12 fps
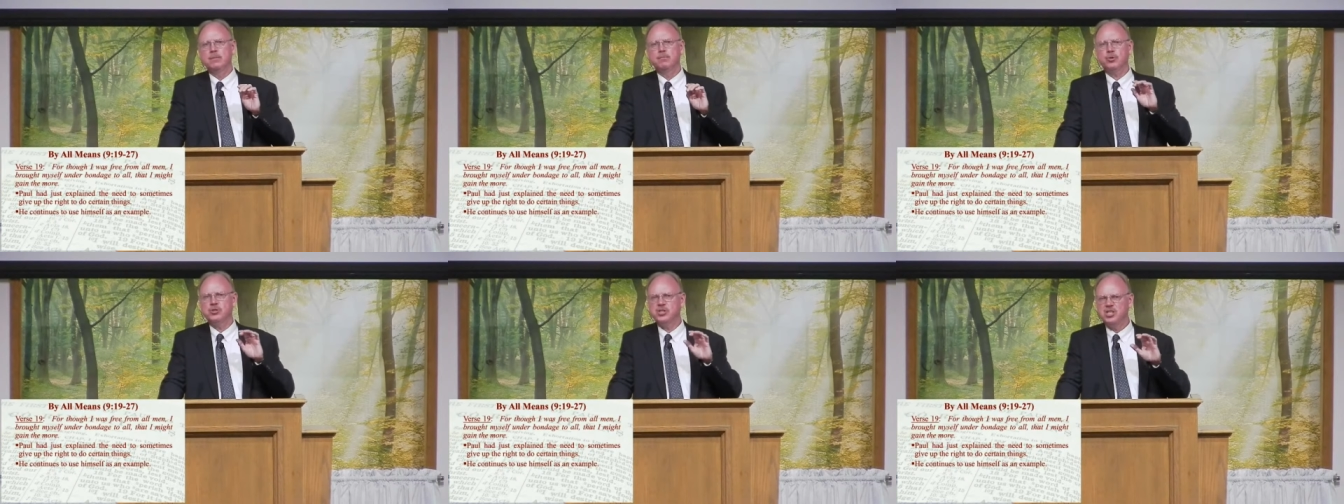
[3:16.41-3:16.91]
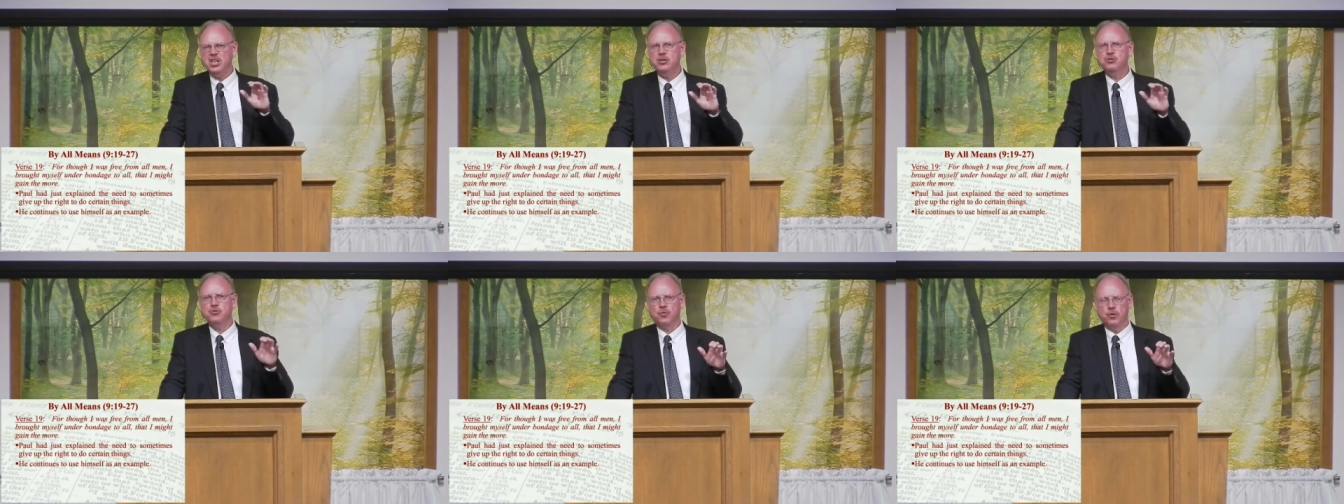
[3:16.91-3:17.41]

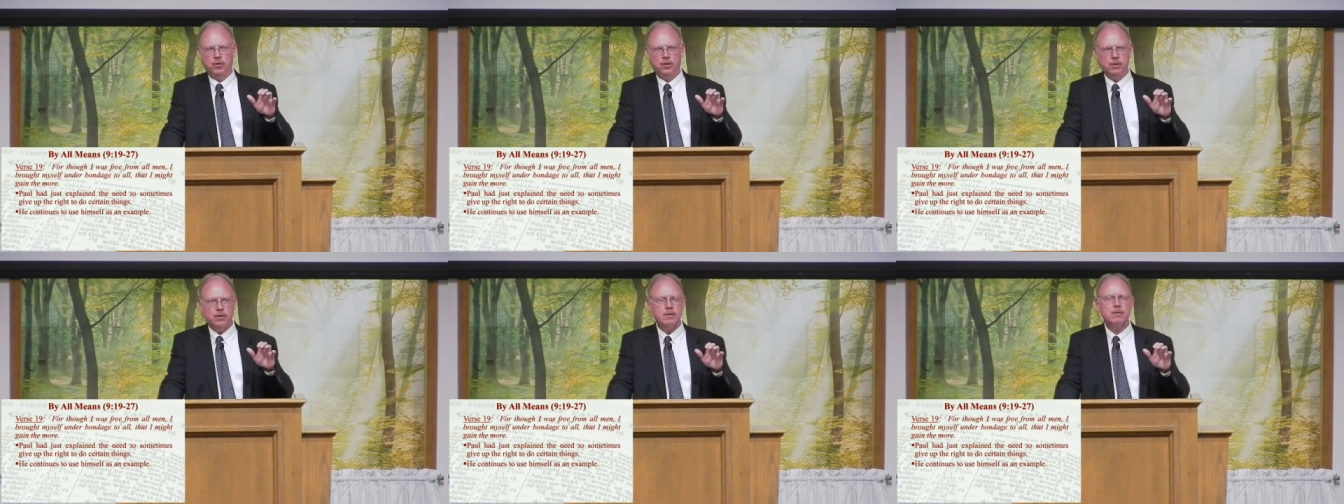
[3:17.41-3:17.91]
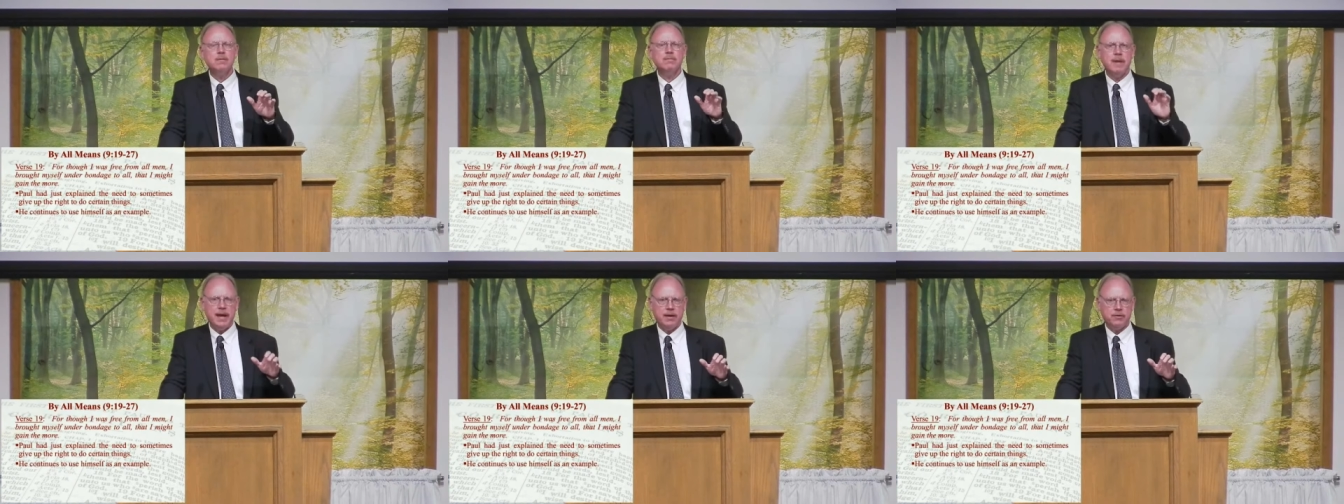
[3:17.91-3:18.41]
procedural
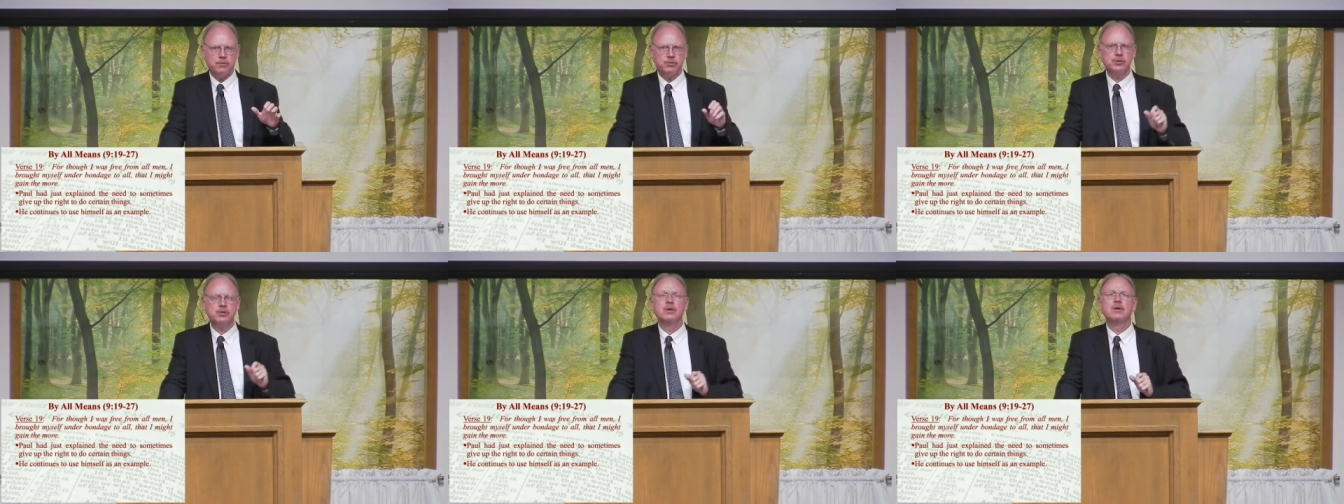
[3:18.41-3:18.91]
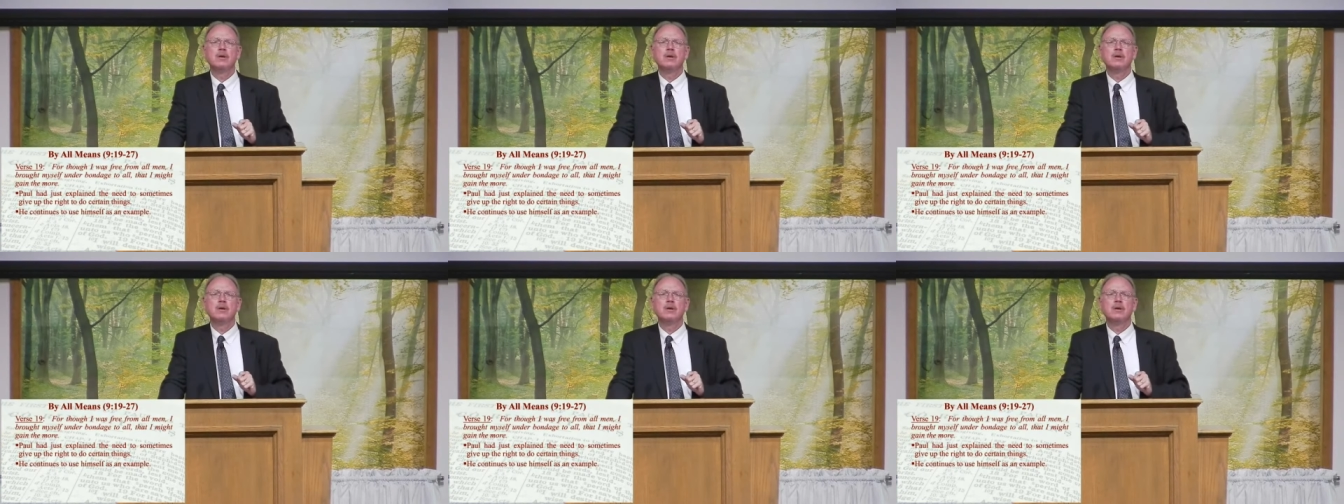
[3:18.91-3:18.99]
matters